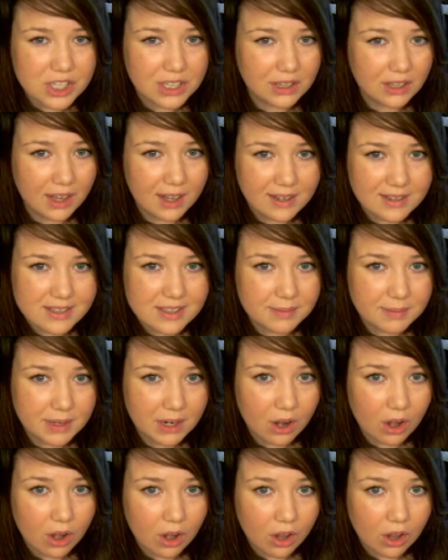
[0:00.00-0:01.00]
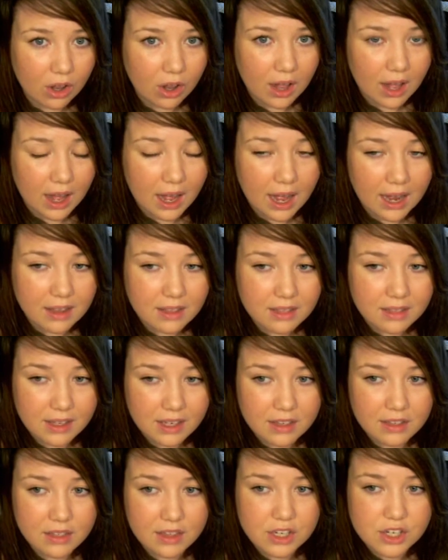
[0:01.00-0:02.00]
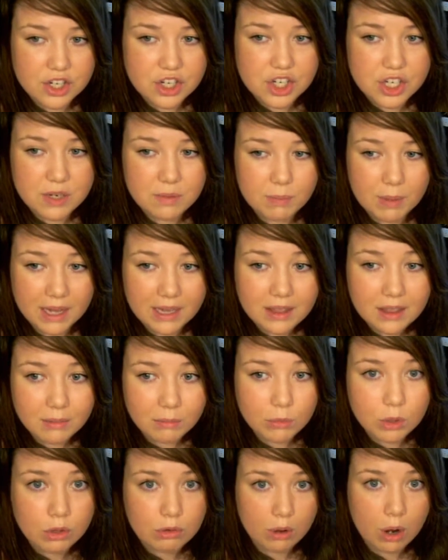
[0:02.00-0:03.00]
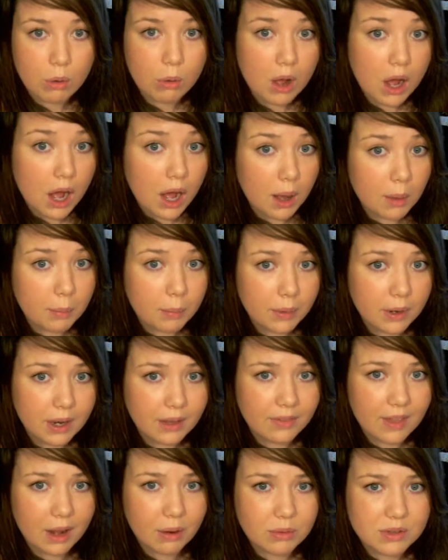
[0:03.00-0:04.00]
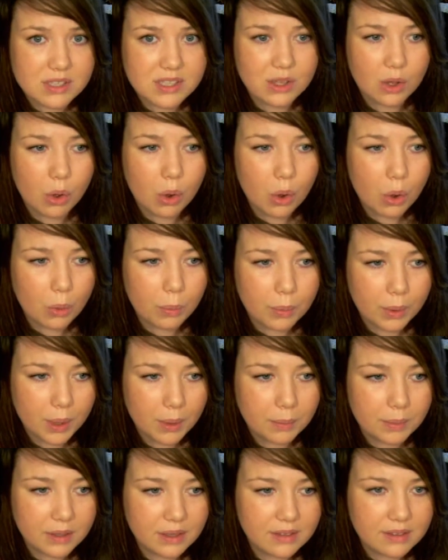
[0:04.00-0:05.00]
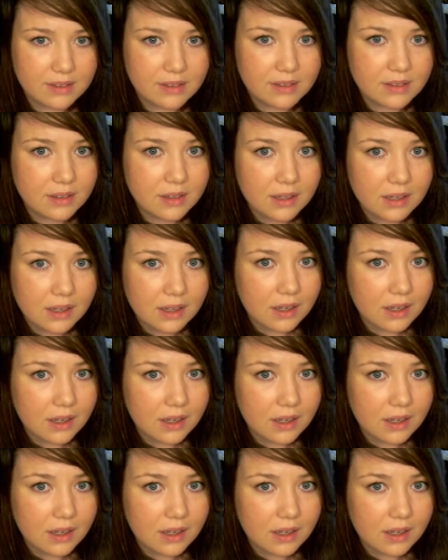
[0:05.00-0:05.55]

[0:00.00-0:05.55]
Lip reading: she lost them at all. I think that she made them grow up, and that was the whole purpose.